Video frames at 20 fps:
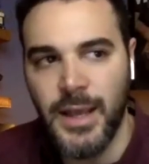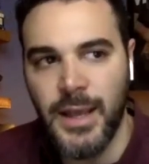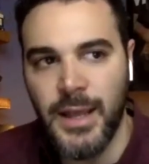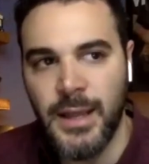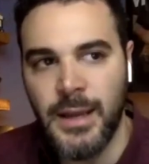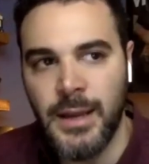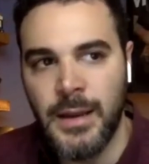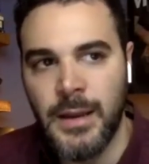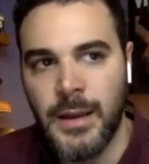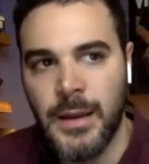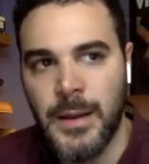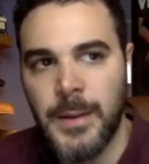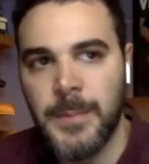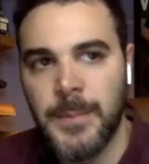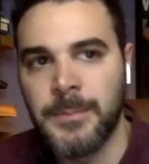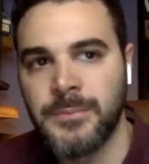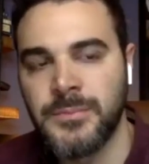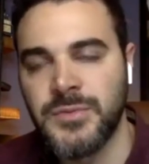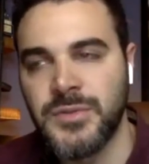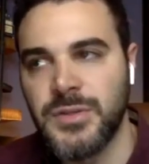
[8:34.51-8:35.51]
Mm-hmm. And,
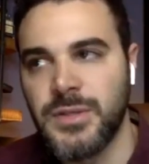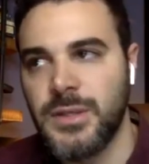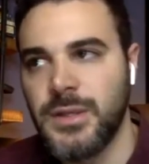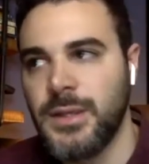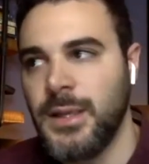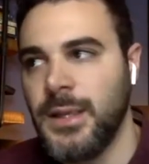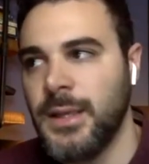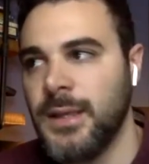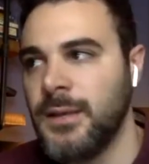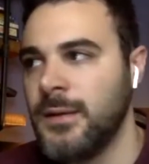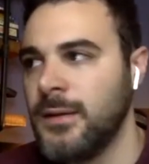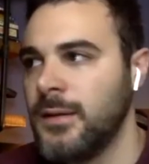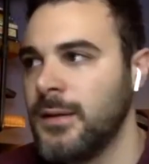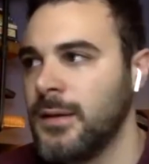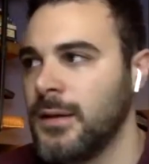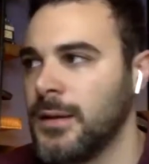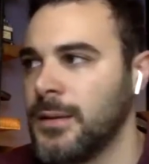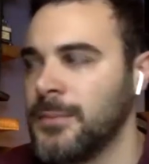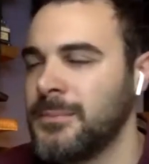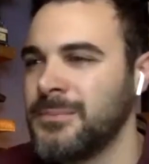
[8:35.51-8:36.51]
um, and,
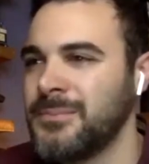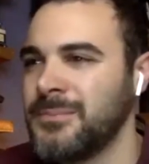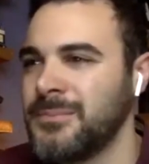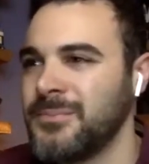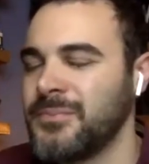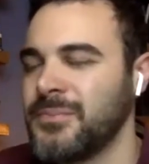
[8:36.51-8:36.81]
um,